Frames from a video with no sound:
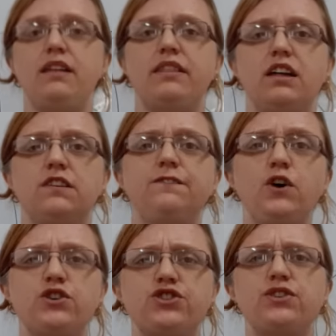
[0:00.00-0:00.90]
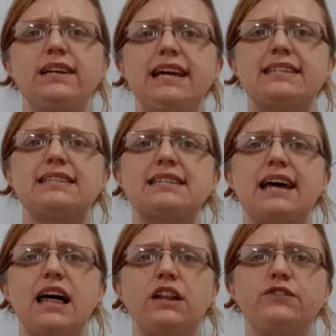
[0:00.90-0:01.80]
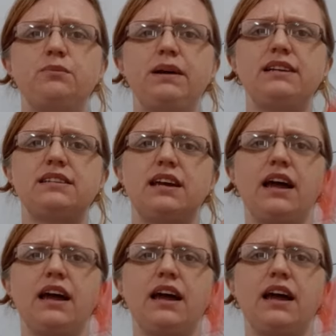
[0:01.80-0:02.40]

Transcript: They're the first three letters in our alphabet